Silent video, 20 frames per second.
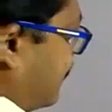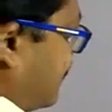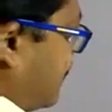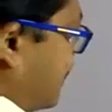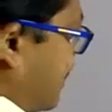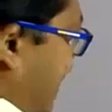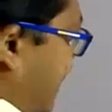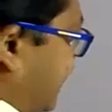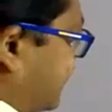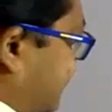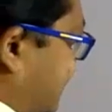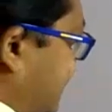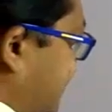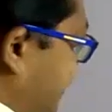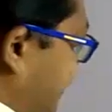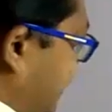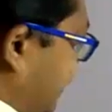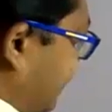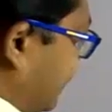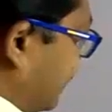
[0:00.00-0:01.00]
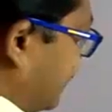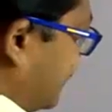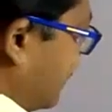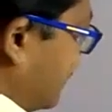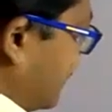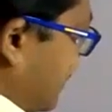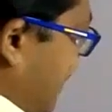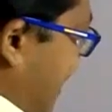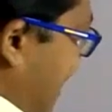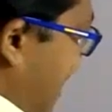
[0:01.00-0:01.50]
acini,
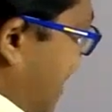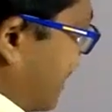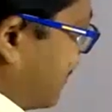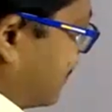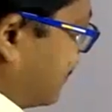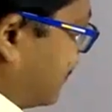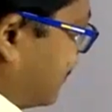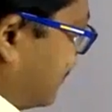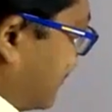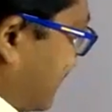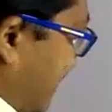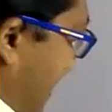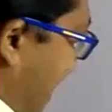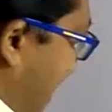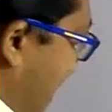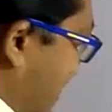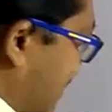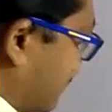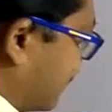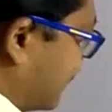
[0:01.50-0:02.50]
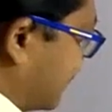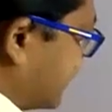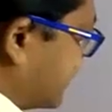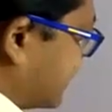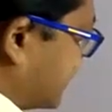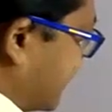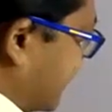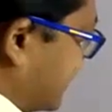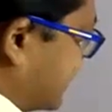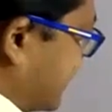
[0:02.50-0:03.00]
and these
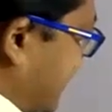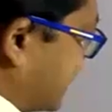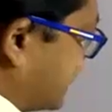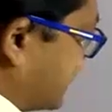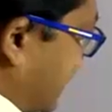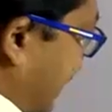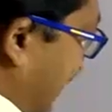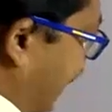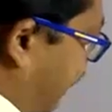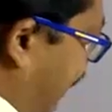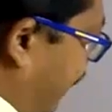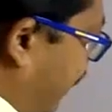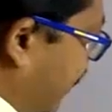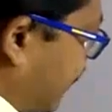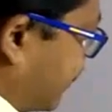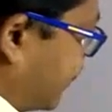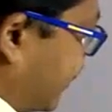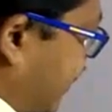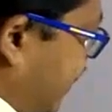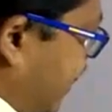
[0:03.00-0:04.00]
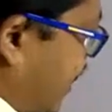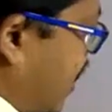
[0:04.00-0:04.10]
cells has the capability